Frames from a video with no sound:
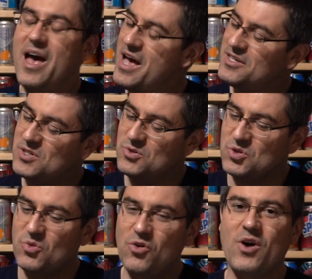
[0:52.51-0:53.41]
As
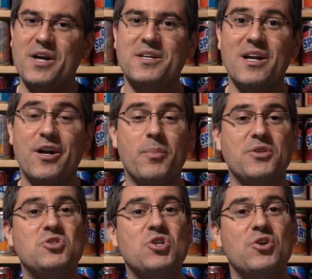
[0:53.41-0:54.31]
usual, Ryan and I are
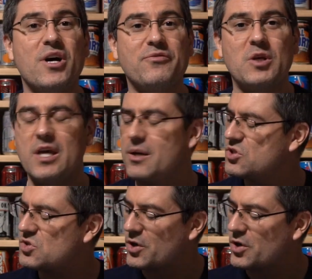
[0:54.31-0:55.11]
about to turn off the cameras.